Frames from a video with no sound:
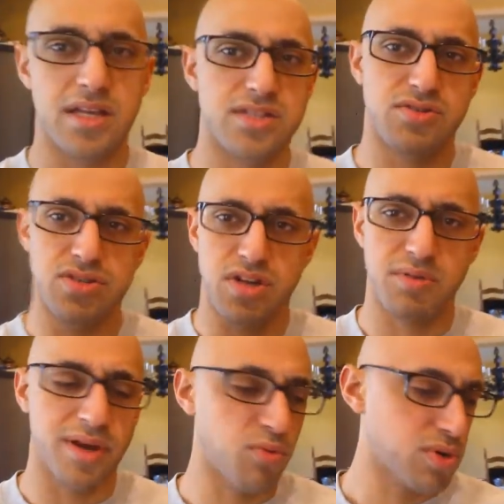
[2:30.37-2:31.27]
as you saw,
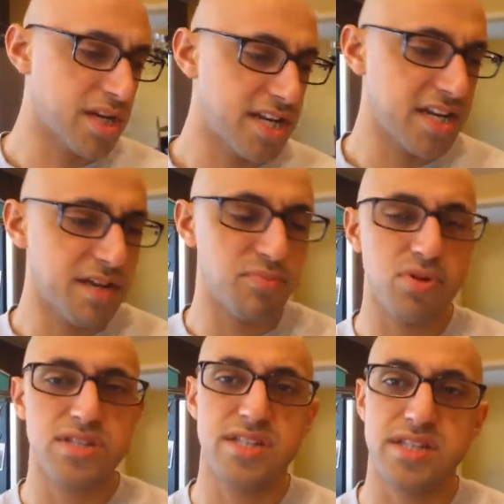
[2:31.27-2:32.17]
I'm at one ninety-nine
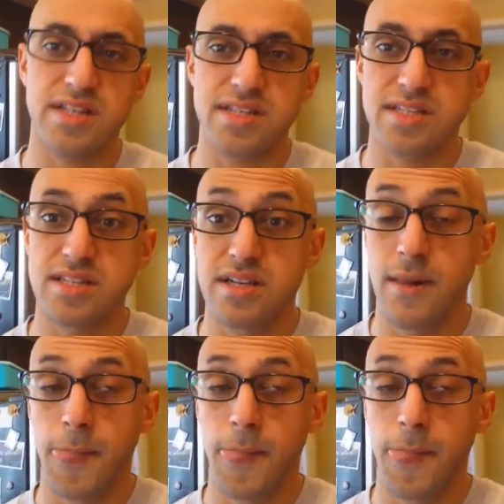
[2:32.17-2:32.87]
point six,